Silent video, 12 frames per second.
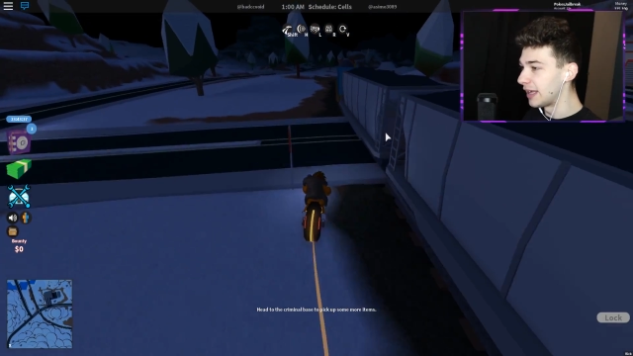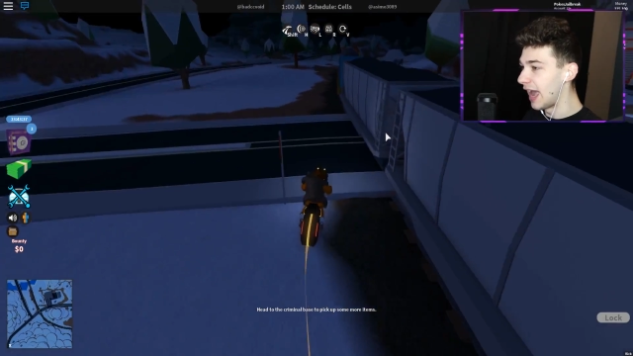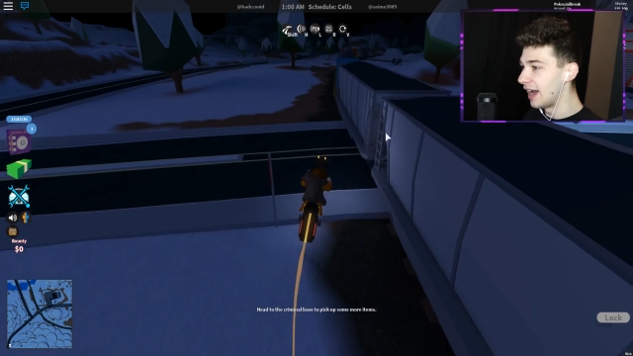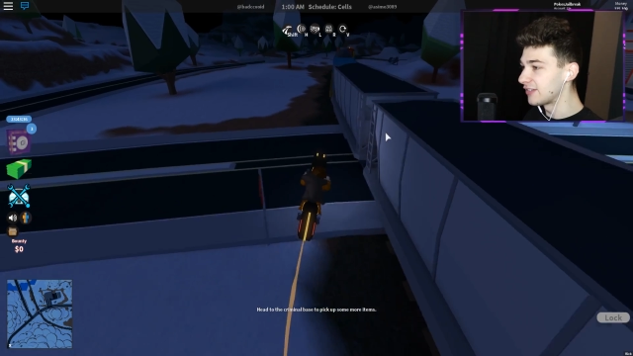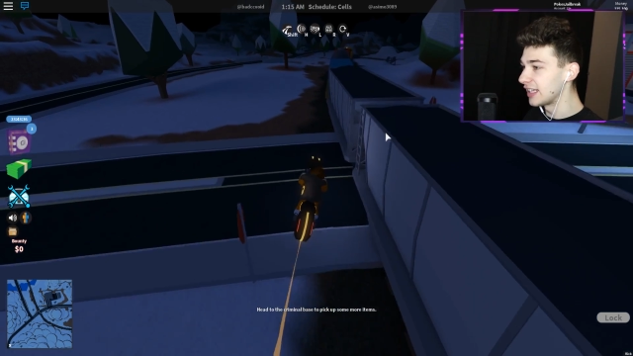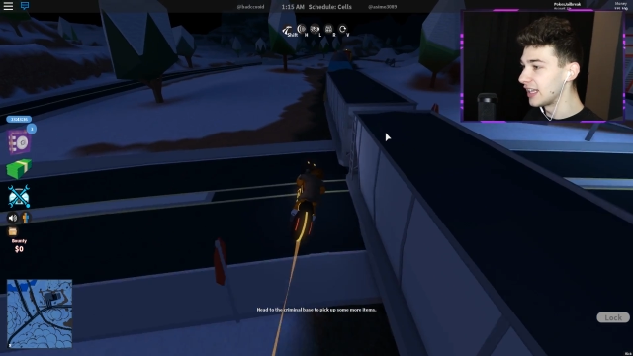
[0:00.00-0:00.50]
We
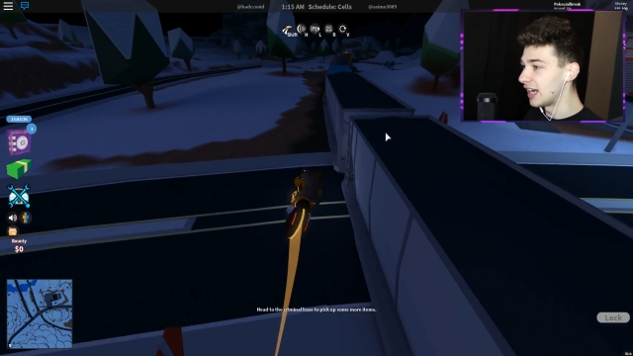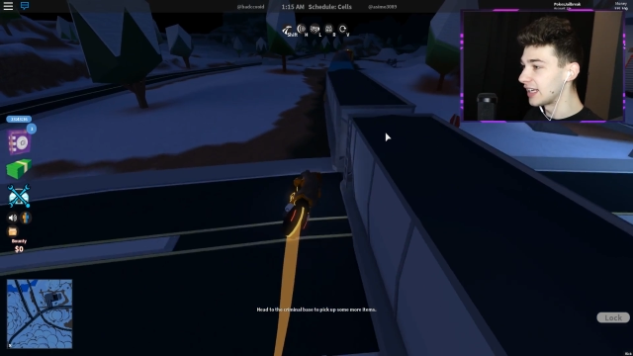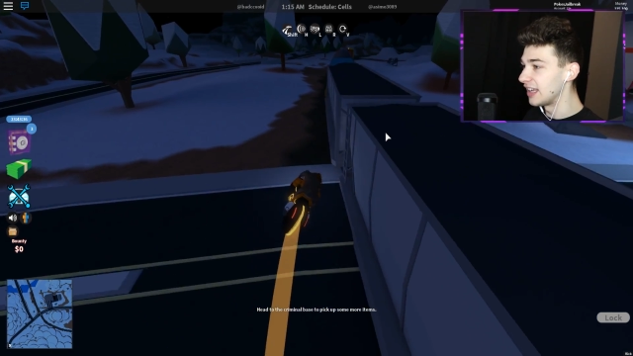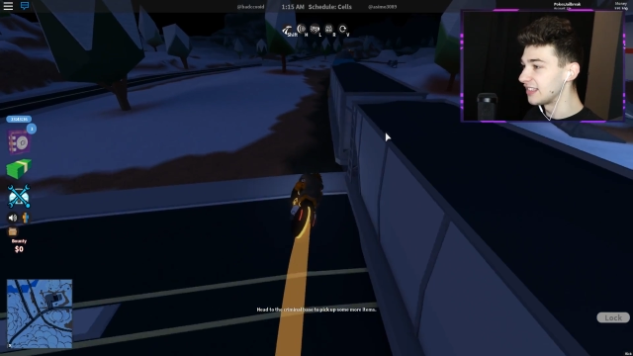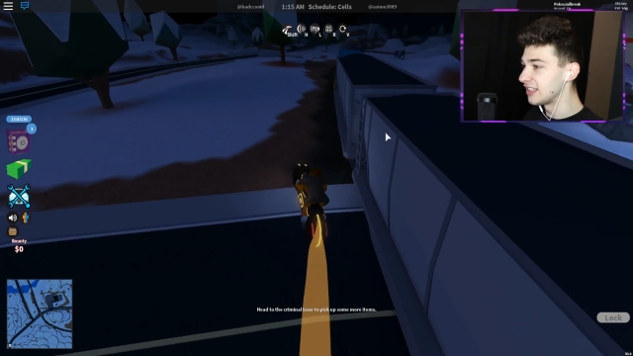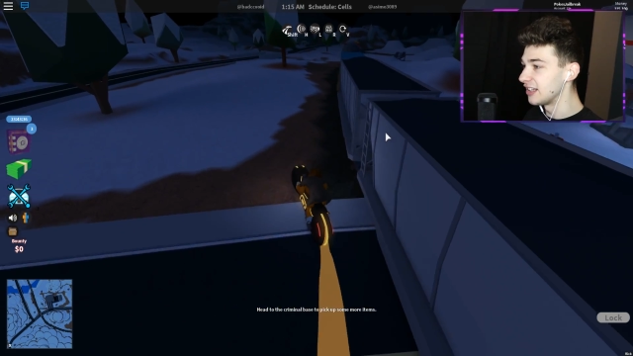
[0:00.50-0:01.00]
have to get on,
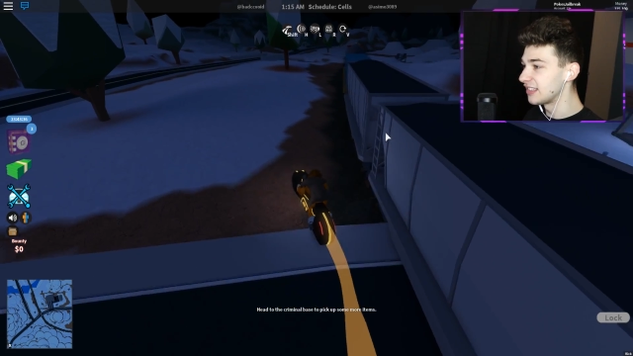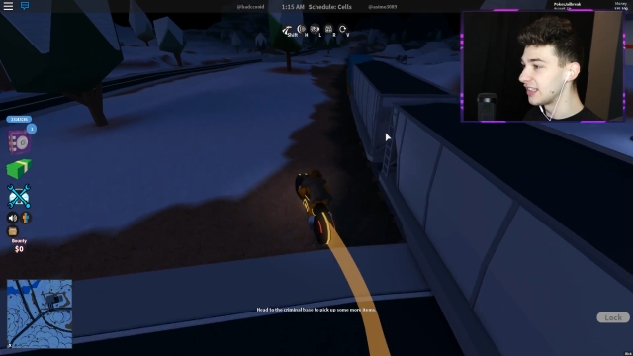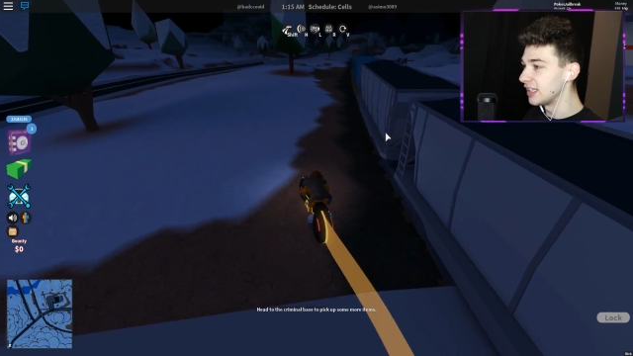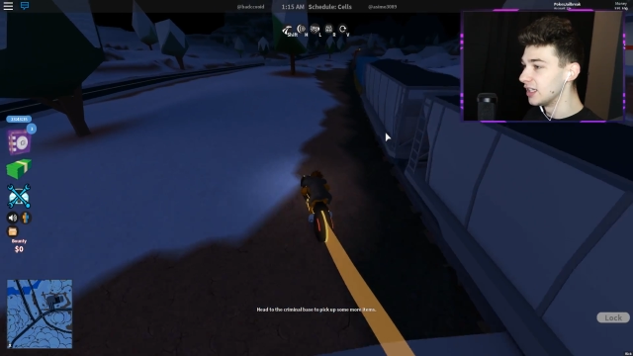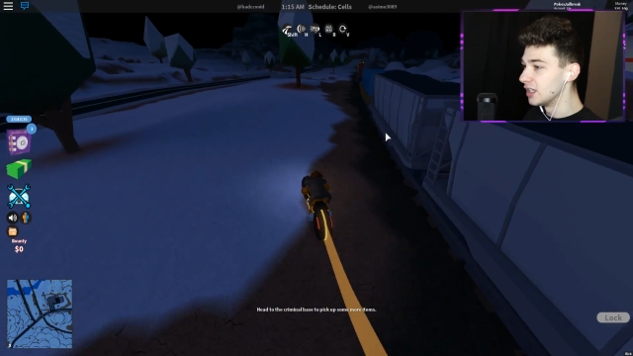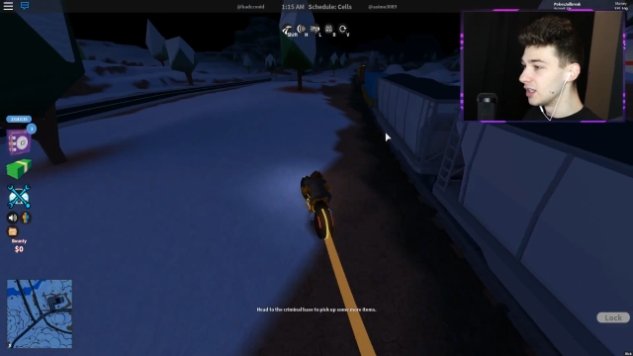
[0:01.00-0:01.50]
guys.
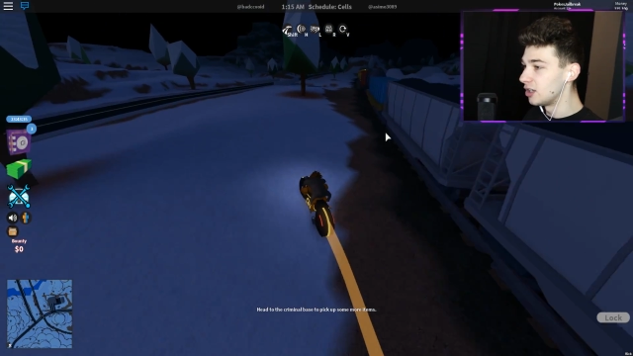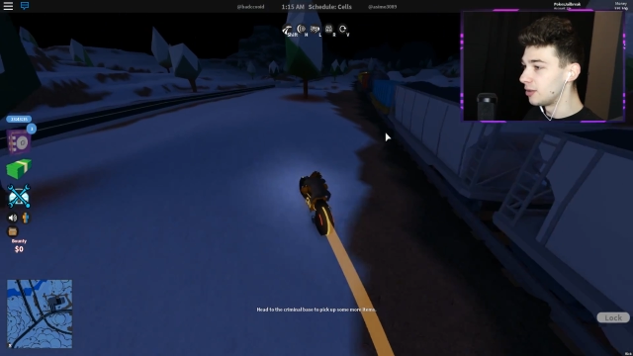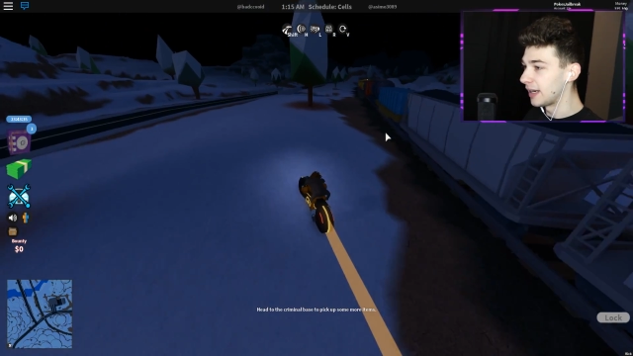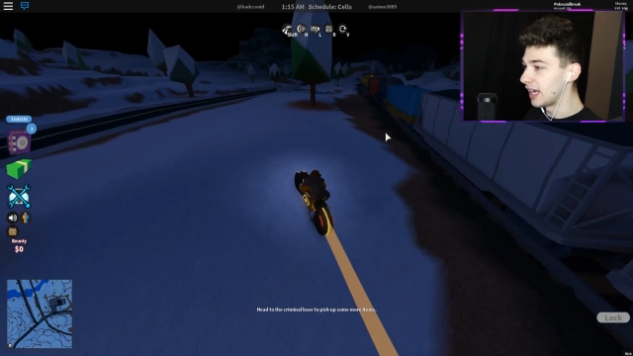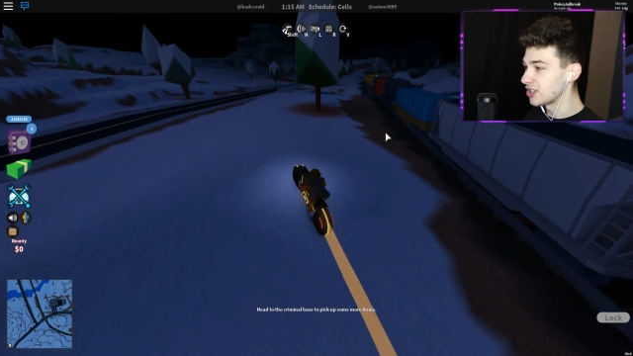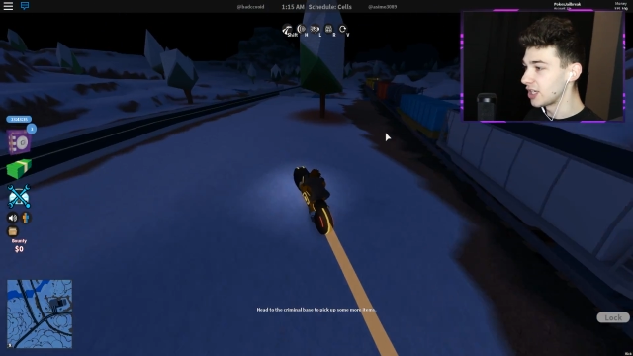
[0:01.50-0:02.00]
Seriously. Oh
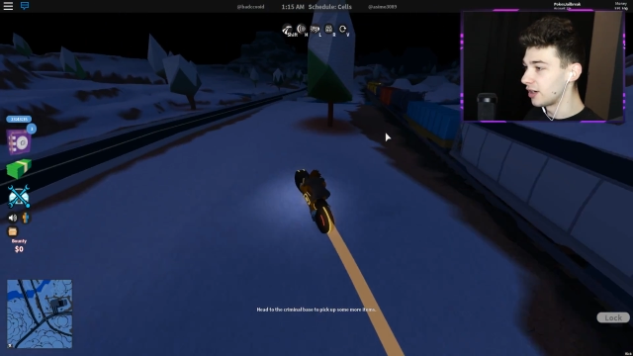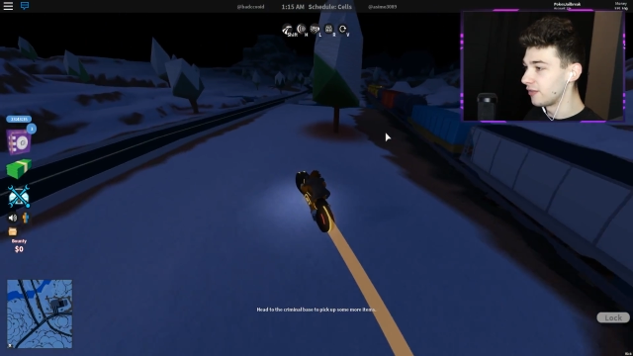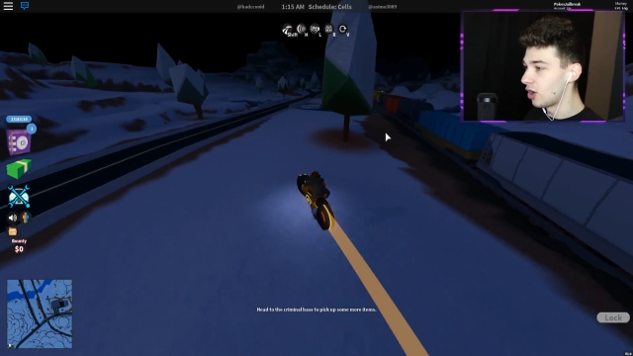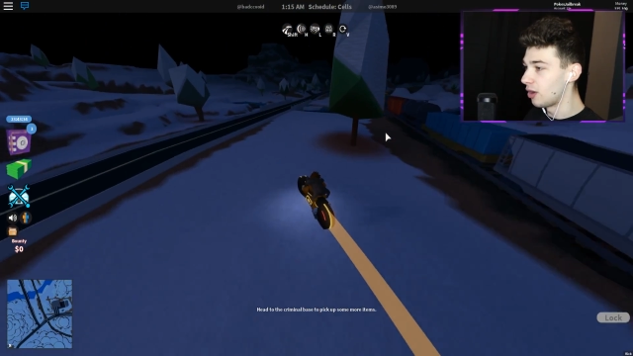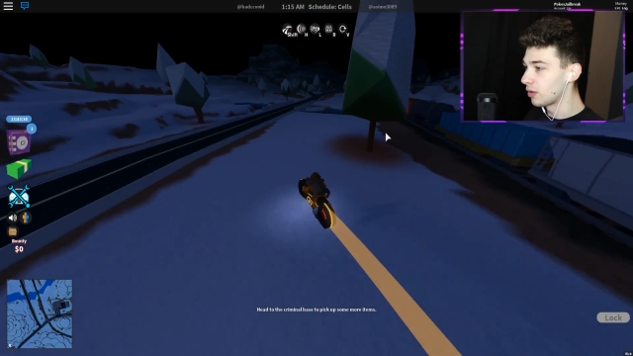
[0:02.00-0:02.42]
my gosh, I don't even know.